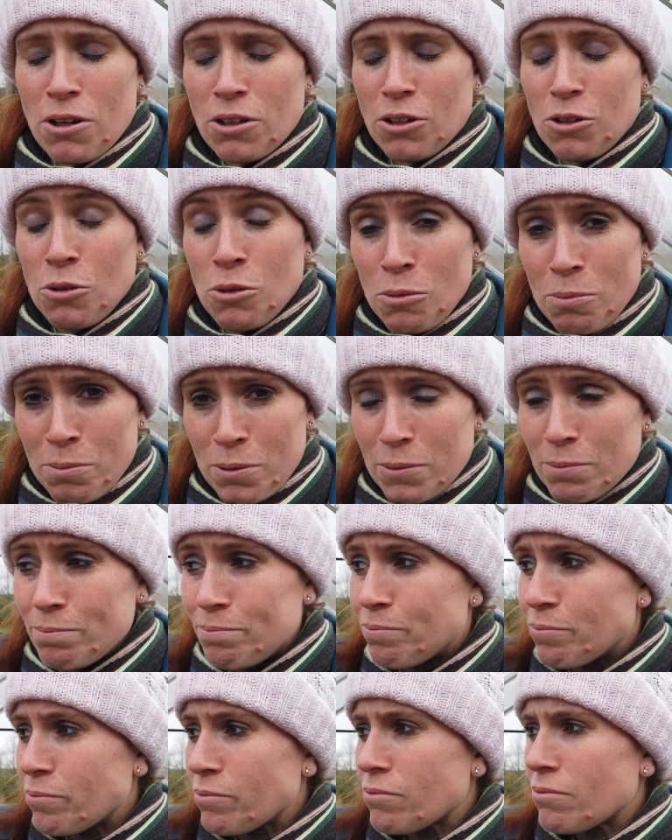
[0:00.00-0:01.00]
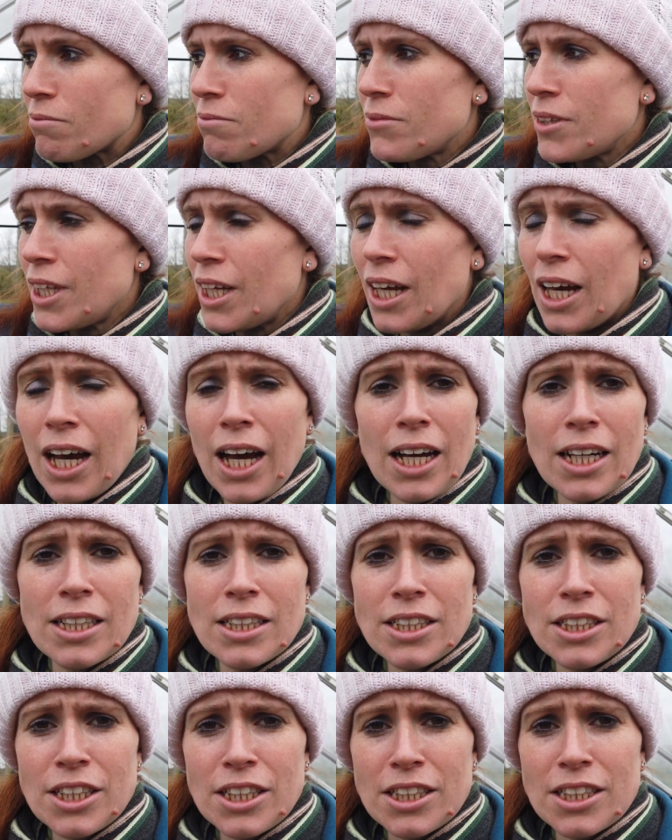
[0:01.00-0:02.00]
coop
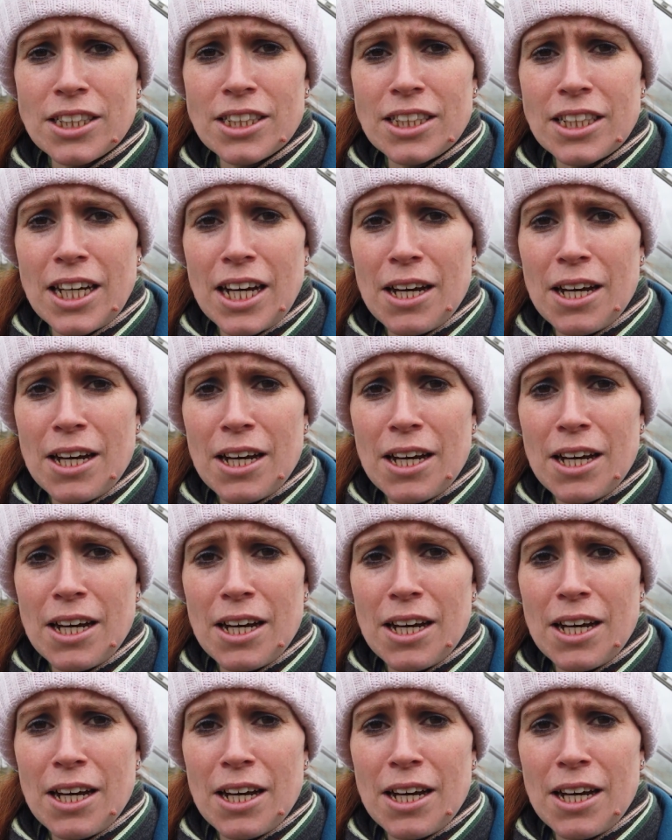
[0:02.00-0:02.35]
and just